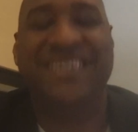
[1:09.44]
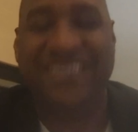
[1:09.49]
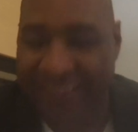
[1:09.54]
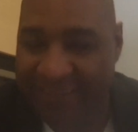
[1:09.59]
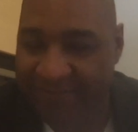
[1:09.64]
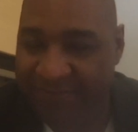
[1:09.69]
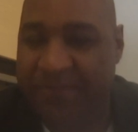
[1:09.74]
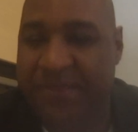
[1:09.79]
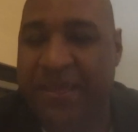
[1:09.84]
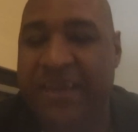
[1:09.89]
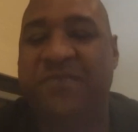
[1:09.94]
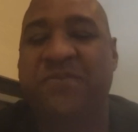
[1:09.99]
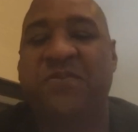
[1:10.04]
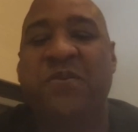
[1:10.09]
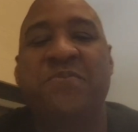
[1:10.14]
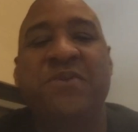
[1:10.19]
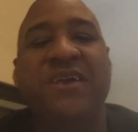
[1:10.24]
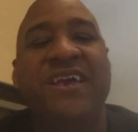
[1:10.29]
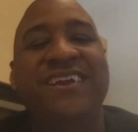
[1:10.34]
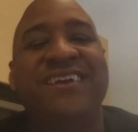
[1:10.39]
Thanks for
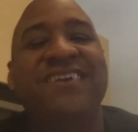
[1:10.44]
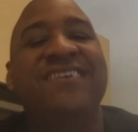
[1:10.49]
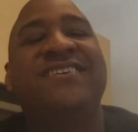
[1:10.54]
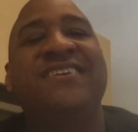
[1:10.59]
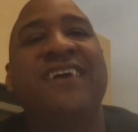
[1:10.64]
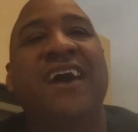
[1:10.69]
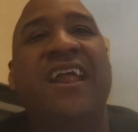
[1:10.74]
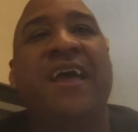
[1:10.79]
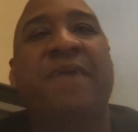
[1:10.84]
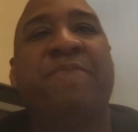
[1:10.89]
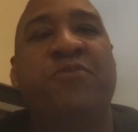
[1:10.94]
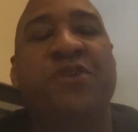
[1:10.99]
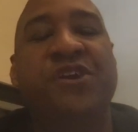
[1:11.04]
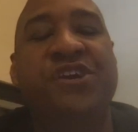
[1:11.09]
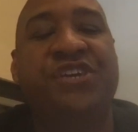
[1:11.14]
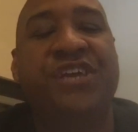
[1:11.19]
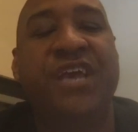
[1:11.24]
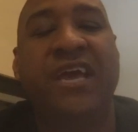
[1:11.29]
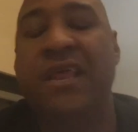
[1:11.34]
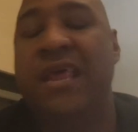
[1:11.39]
being here, John. I
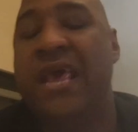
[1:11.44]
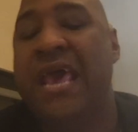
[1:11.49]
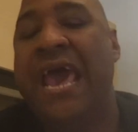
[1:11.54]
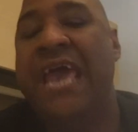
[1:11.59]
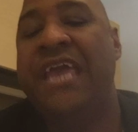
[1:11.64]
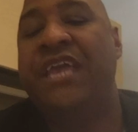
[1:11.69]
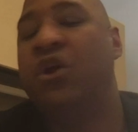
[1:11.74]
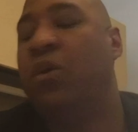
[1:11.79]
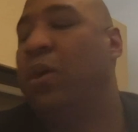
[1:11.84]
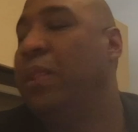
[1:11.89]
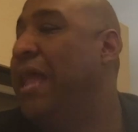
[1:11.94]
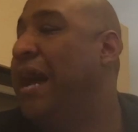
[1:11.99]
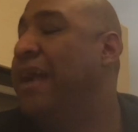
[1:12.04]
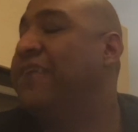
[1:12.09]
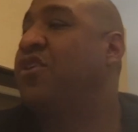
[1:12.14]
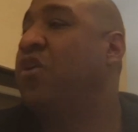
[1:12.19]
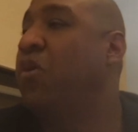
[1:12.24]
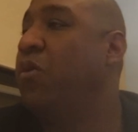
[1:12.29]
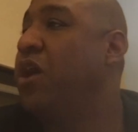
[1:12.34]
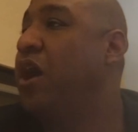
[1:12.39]
appreciate it. Hey, a lot
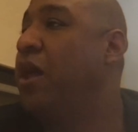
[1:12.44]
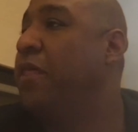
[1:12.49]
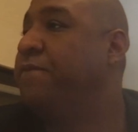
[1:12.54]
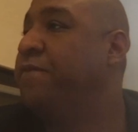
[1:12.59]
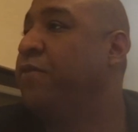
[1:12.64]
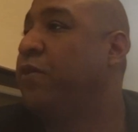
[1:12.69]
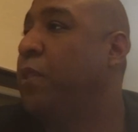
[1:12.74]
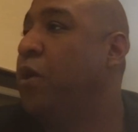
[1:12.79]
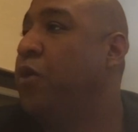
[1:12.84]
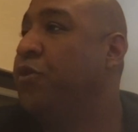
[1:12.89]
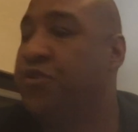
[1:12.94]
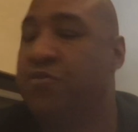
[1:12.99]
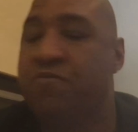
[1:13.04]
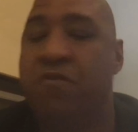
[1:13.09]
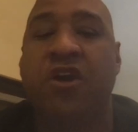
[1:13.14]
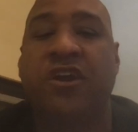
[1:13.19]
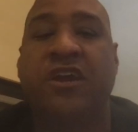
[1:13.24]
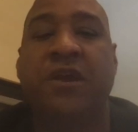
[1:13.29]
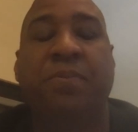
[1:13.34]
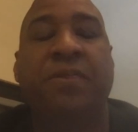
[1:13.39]
going on in the foreclosure
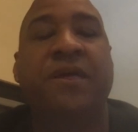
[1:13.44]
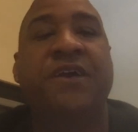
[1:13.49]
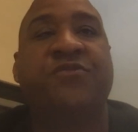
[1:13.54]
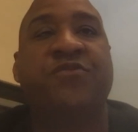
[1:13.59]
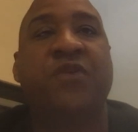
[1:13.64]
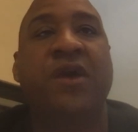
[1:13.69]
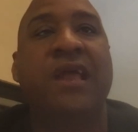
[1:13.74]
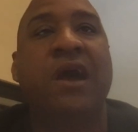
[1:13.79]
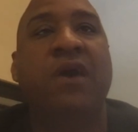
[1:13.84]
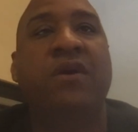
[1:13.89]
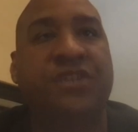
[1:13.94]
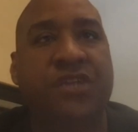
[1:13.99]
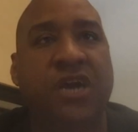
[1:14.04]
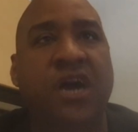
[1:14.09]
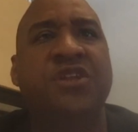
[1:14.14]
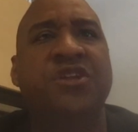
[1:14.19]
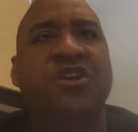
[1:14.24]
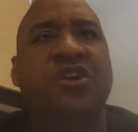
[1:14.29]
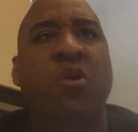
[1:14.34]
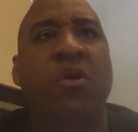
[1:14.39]
marketplace right now. A
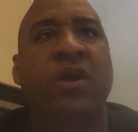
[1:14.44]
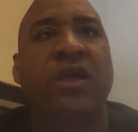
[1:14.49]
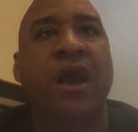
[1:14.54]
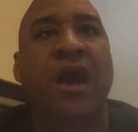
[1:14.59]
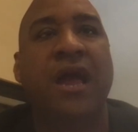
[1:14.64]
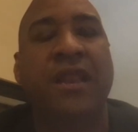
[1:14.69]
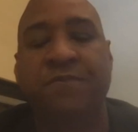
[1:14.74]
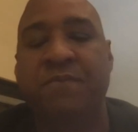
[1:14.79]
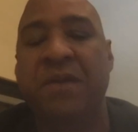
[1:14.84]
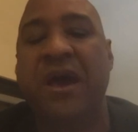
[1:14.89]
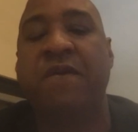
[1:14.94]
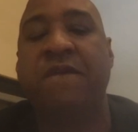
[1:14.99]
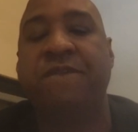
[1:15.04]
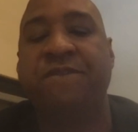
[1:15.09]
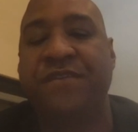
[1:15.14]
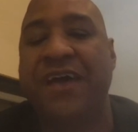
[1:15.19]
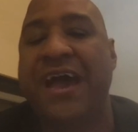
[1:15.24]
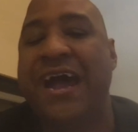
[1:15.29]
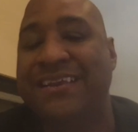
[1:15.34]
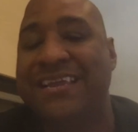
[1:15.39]
ton going on. As a matter of
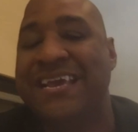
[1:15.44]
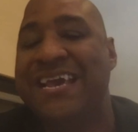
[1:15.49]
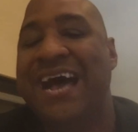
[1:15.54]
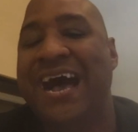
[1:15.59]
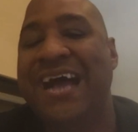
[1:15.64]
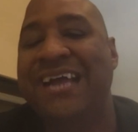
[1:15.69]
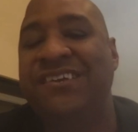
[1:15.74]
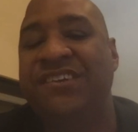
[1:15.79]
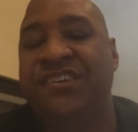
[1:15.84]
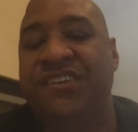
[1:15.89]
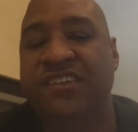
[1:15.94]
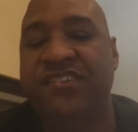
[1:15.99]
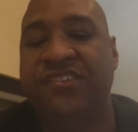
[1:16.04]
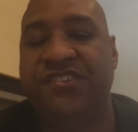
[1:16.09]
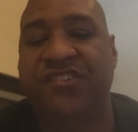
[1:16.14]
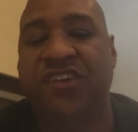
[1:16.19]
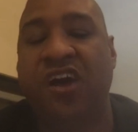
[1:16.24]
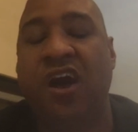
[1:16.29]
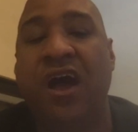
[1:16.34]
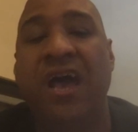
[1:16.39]
fact, I just
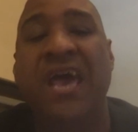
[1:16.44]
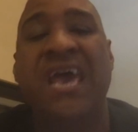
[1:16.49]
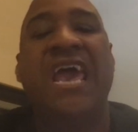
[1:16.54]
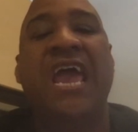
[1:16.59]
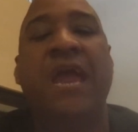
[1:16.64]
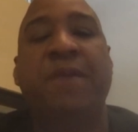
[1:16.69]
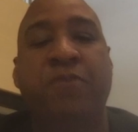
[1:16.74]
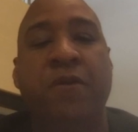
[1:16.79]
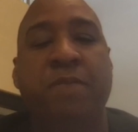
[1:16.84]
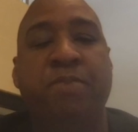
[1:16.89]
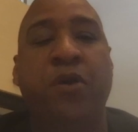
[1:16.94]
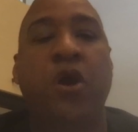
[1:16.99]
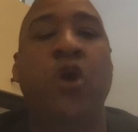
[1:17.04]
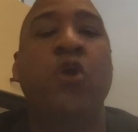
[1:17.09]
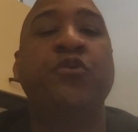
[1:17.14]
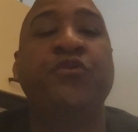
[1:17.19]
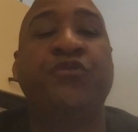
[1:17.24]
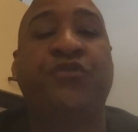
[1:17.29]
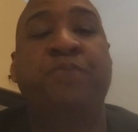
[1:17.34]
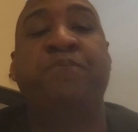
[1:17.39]
saw a
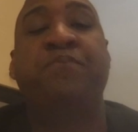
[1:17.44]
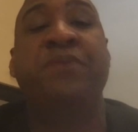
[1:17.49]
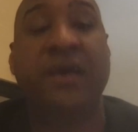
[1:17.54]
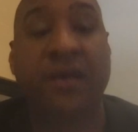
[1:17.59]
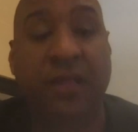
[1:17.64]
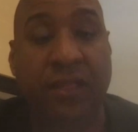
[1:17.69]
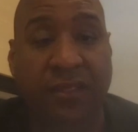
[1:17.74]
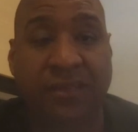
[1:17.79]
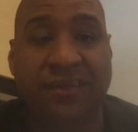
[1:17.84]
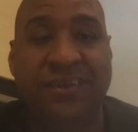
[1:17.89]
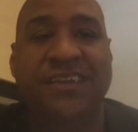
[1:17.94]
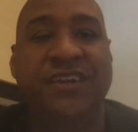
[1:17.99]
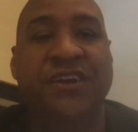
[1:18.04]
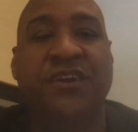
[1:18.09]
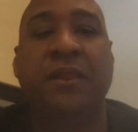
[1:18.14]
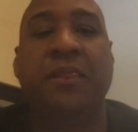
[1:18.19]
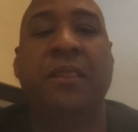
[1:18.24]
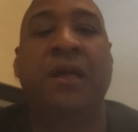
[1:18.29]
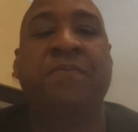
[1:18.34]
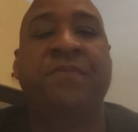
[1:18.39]
proposed bill. You're
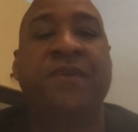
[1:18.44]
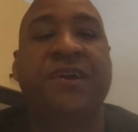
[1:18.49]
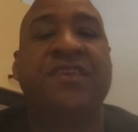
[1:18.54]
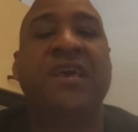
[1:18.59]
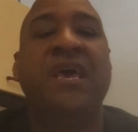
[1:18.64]
going to love this.